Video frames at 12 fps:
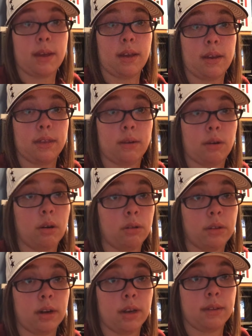and they're all
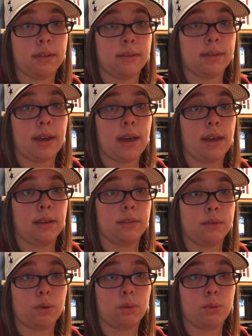the nicest
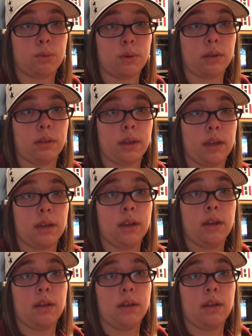guys, really.